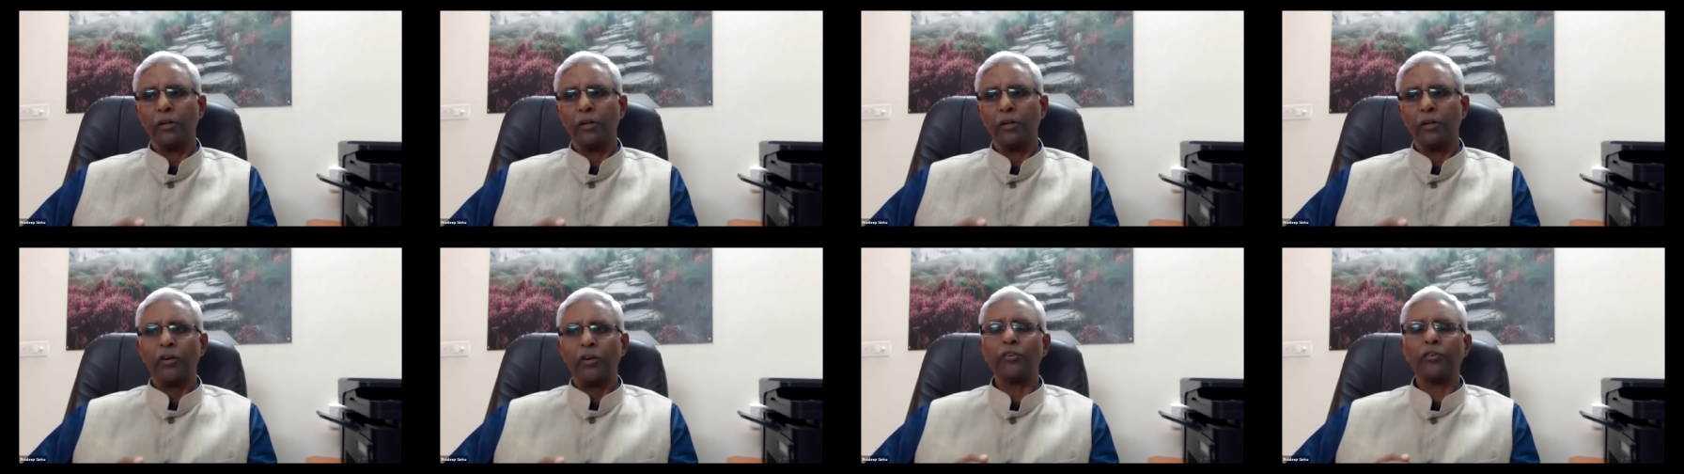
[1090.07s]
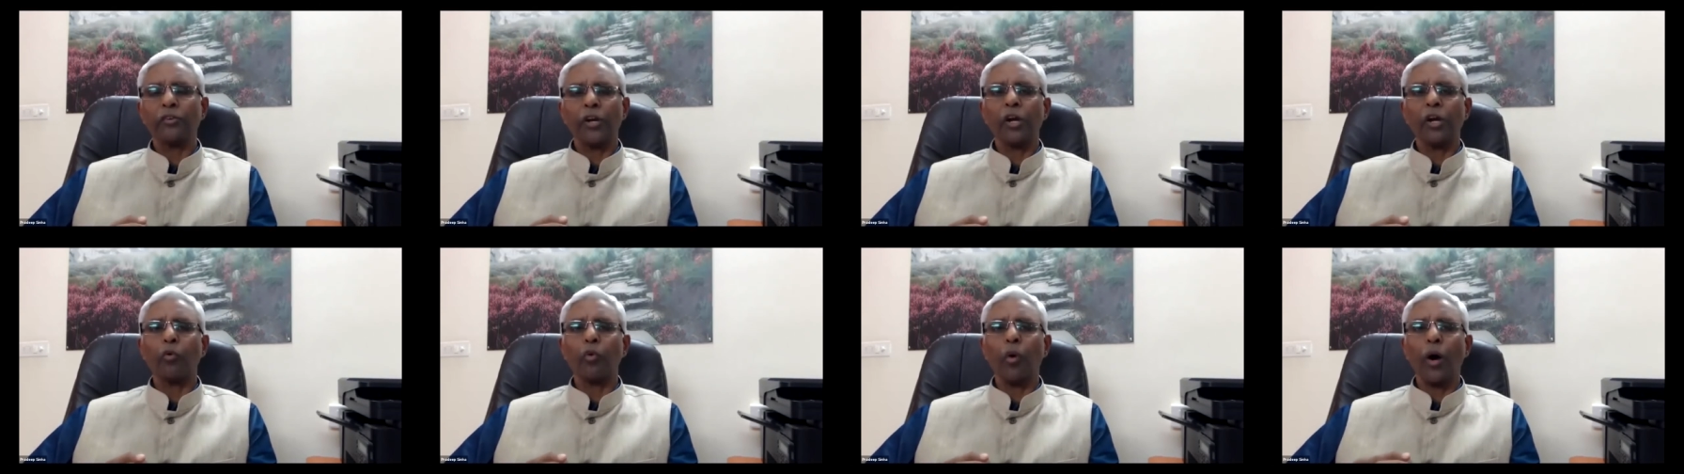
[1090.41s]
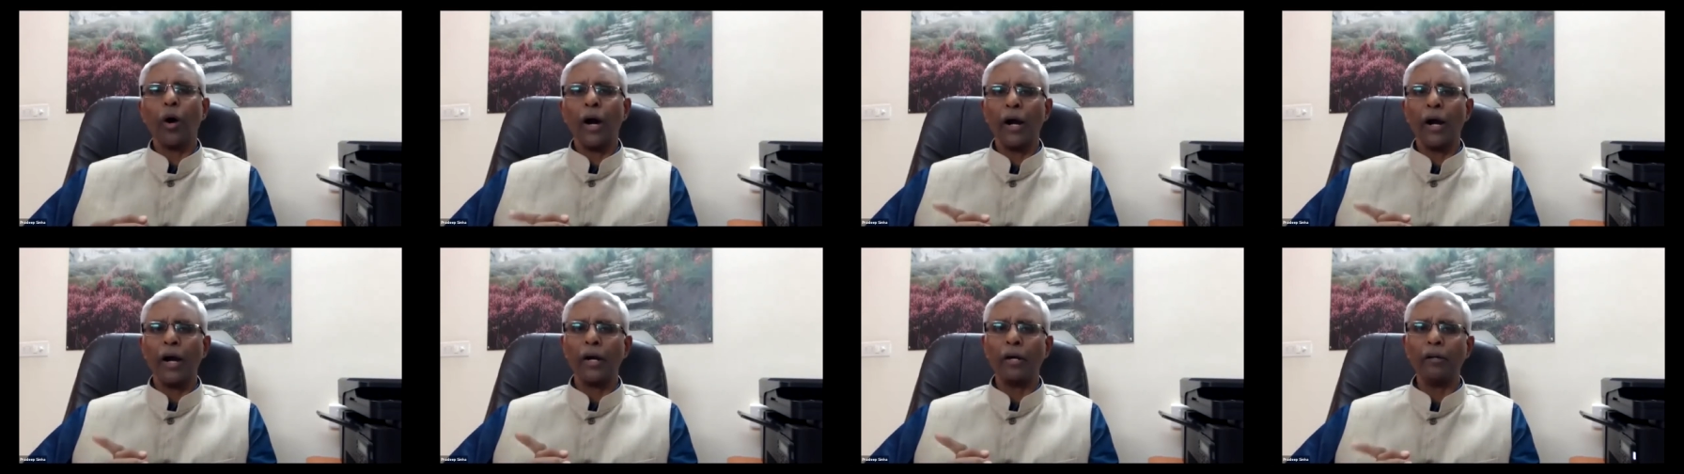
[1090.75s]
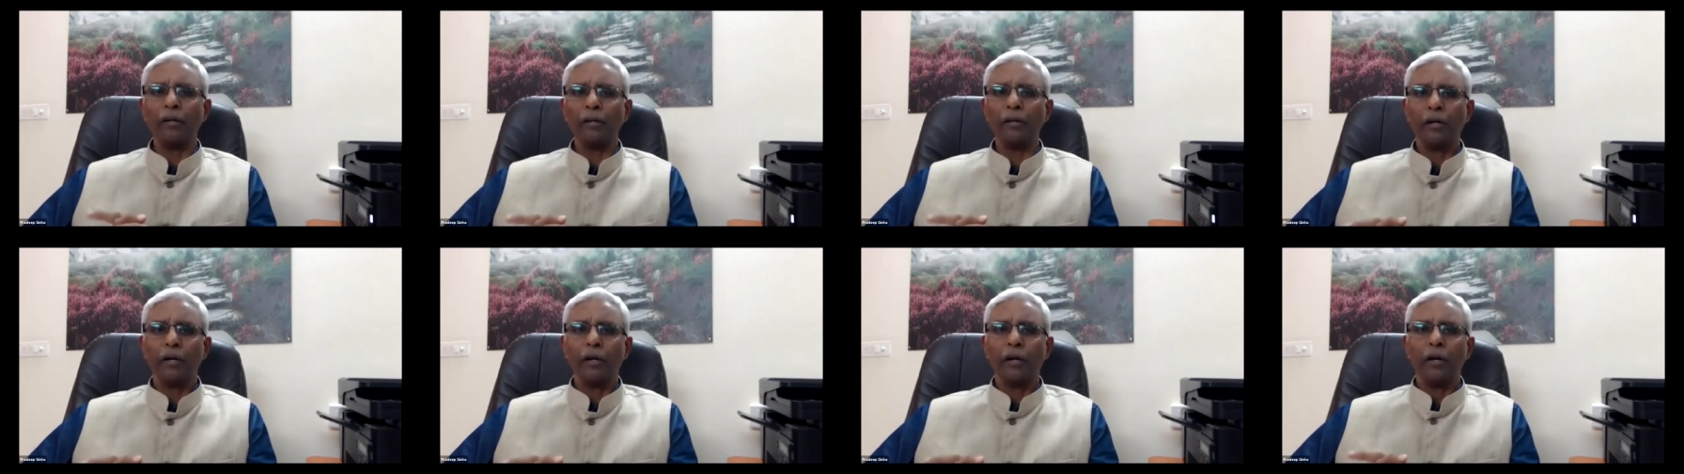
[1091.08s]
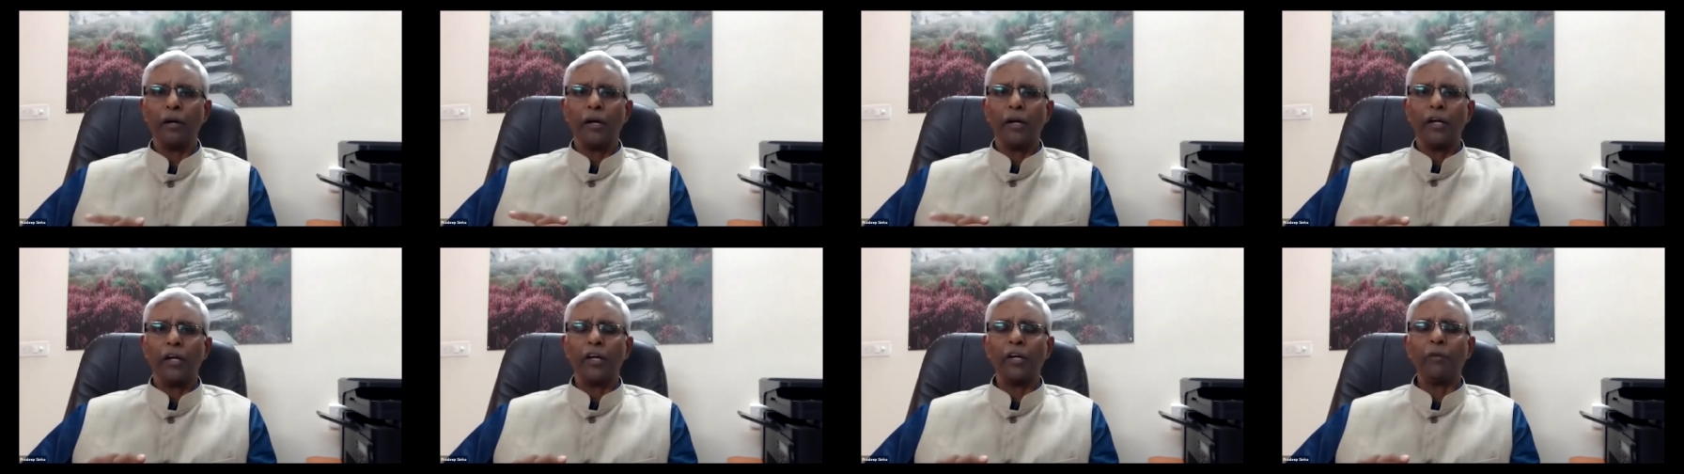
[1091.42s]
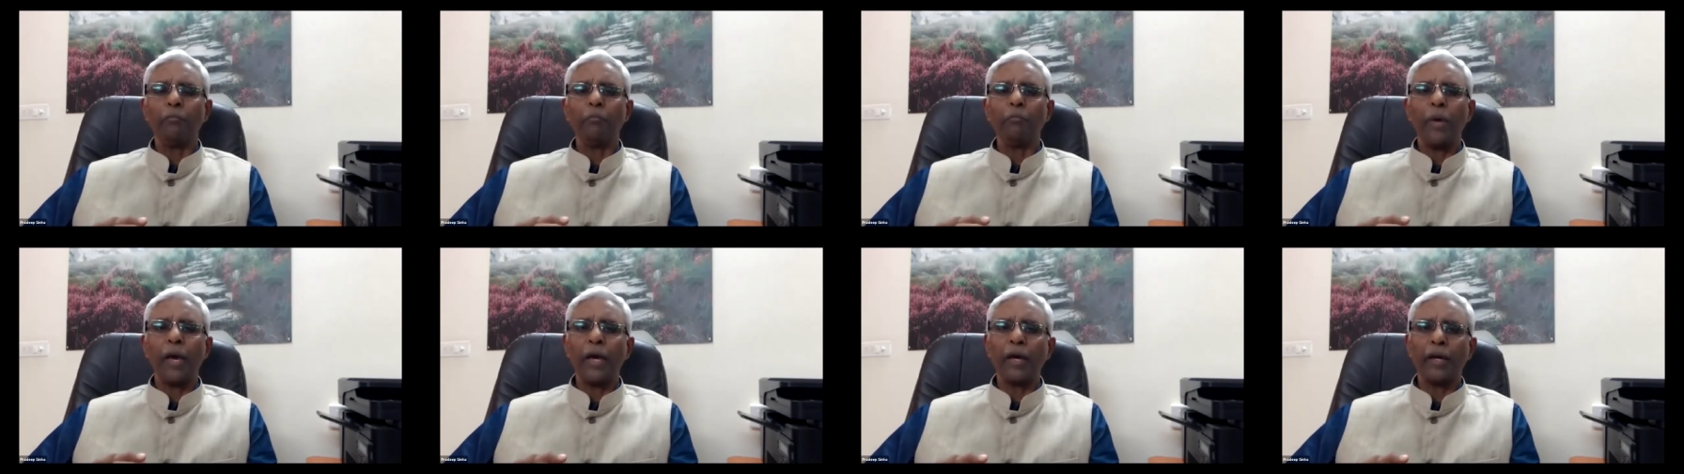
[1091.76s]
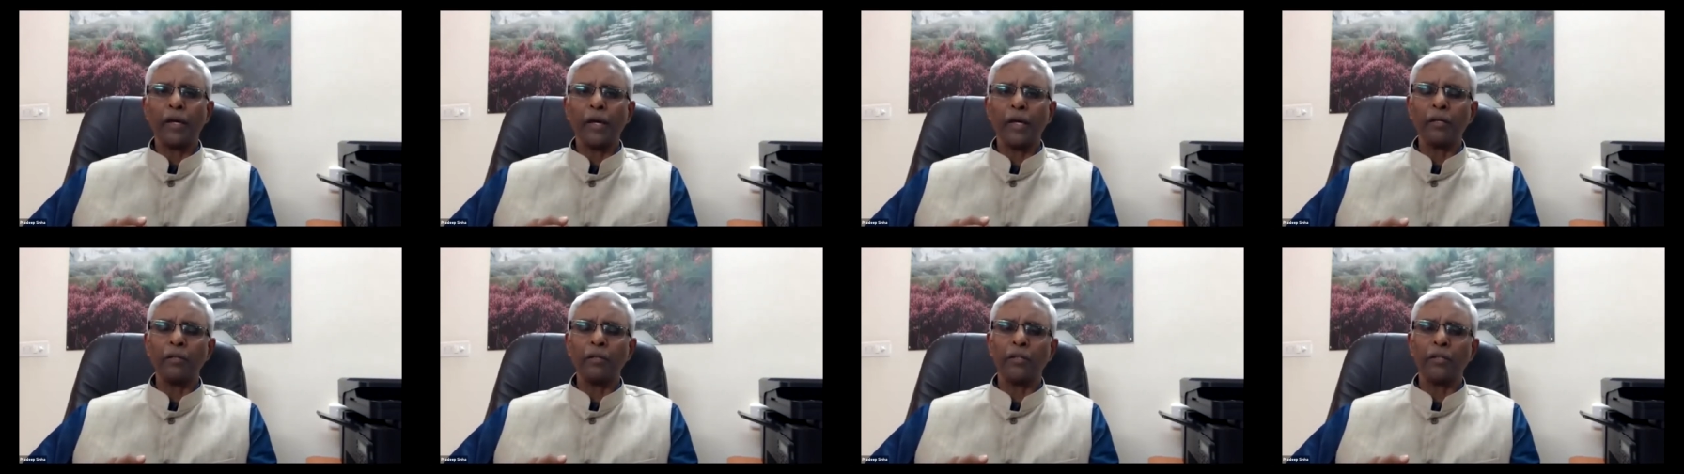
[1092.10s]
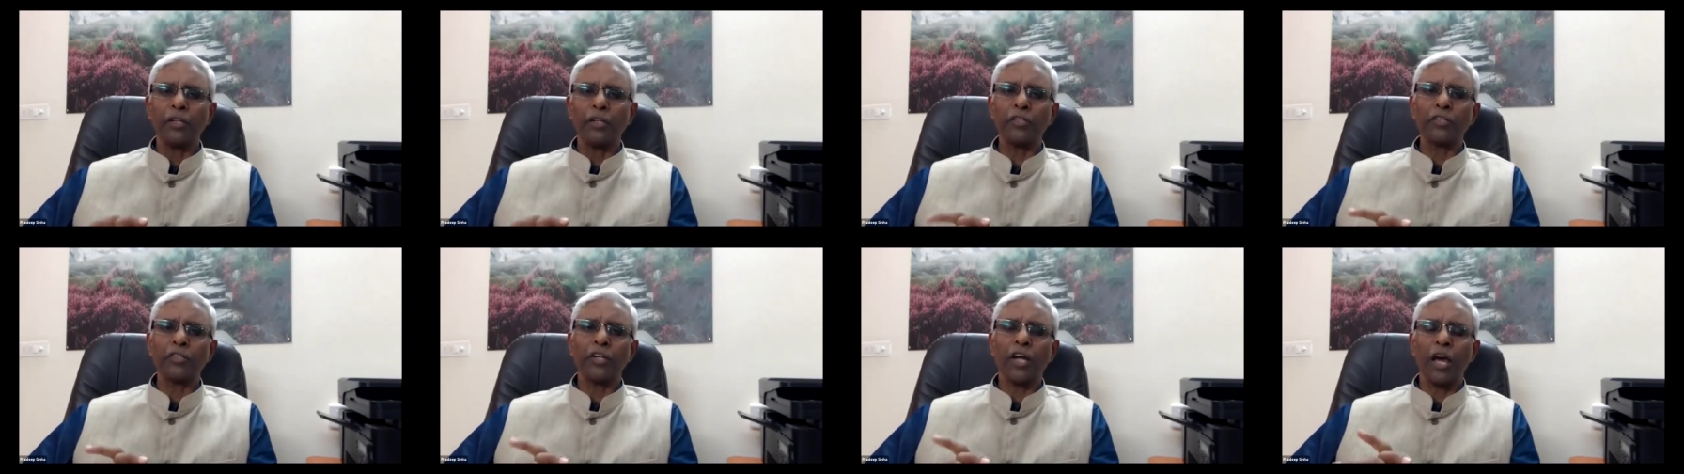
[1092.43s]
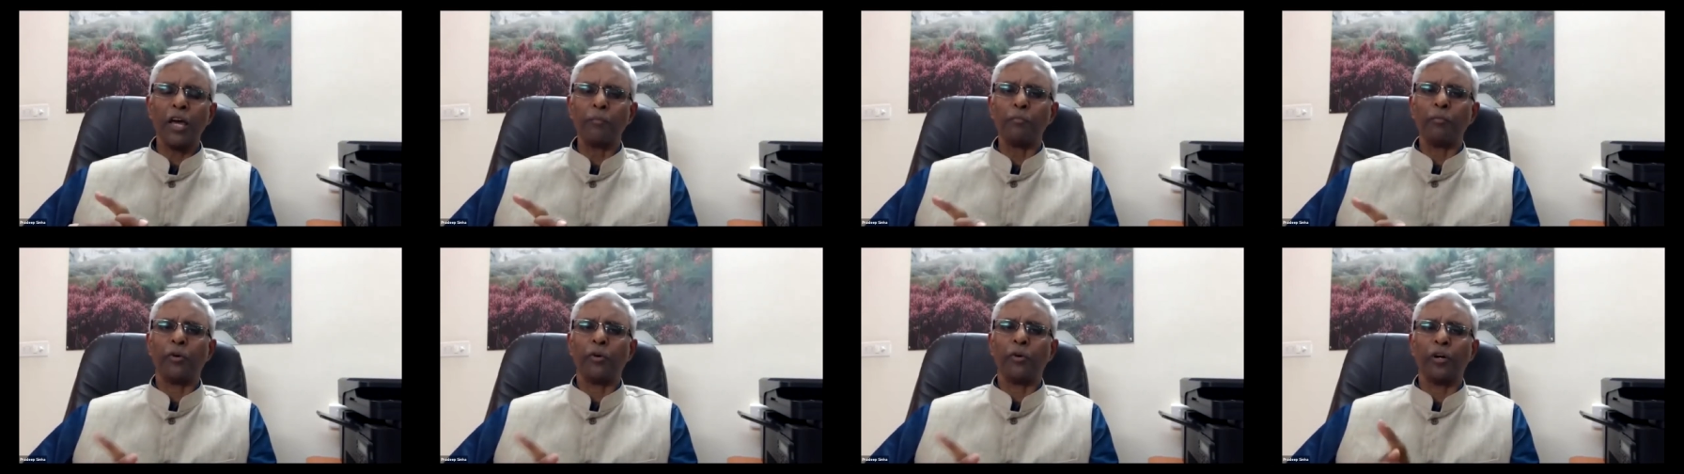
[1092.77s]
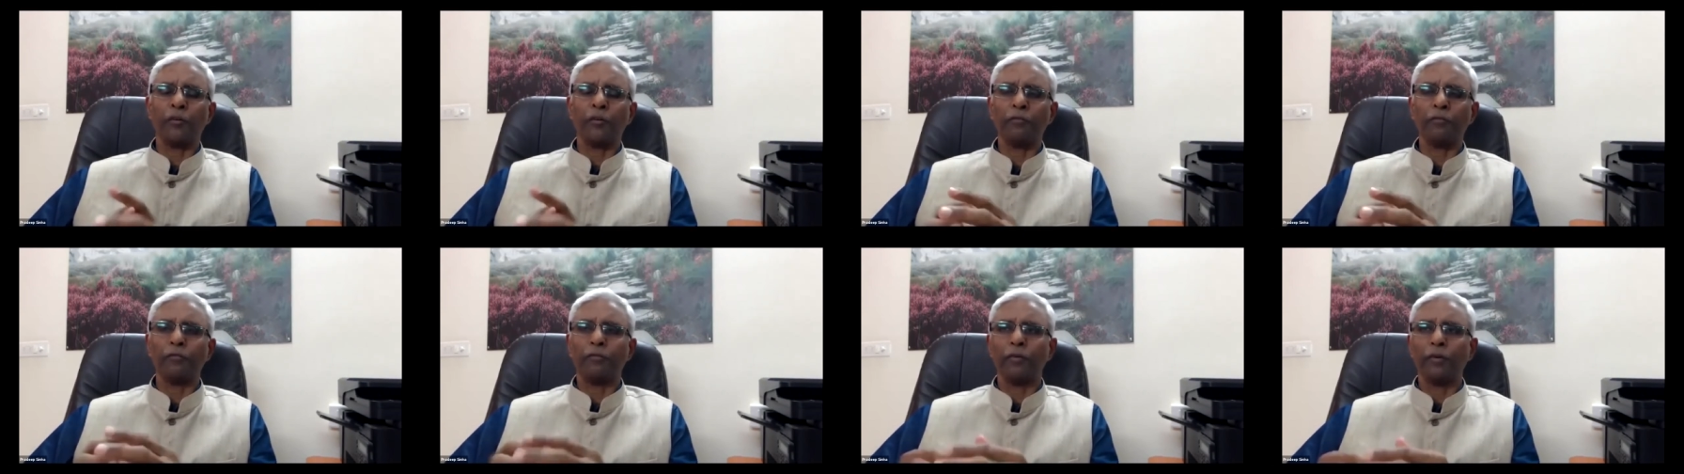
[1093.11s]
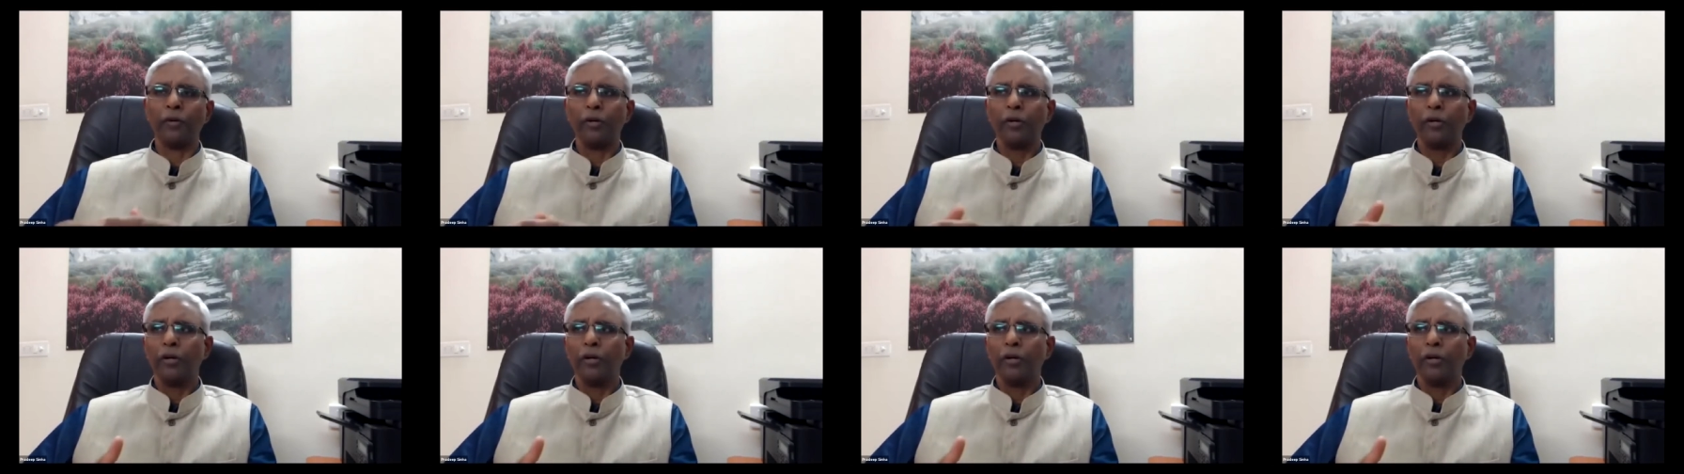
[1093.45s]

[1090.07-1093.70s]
is required in making this type of